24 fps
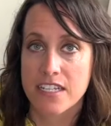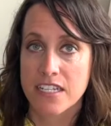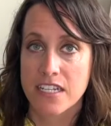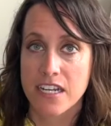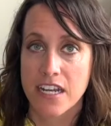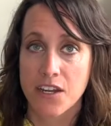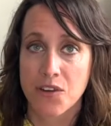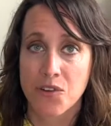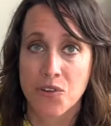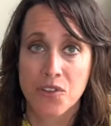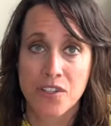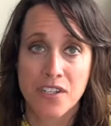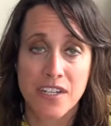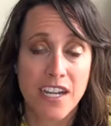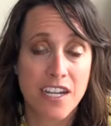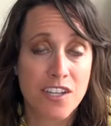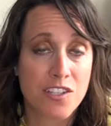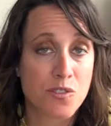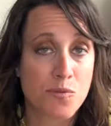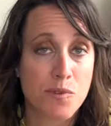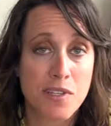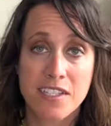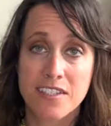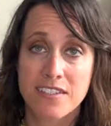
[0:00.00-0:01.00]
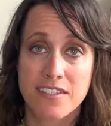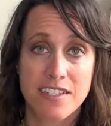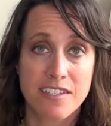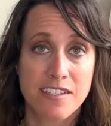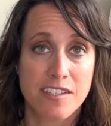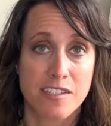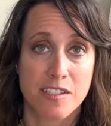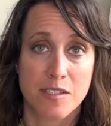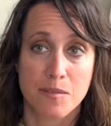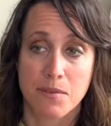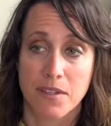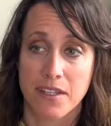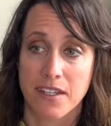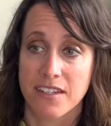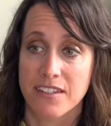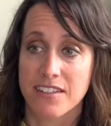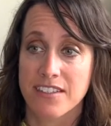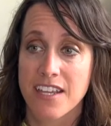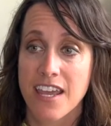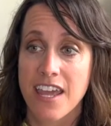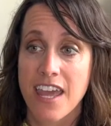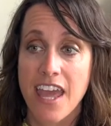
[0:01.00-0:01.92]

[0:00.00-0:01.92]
day or the next week's lessons plans.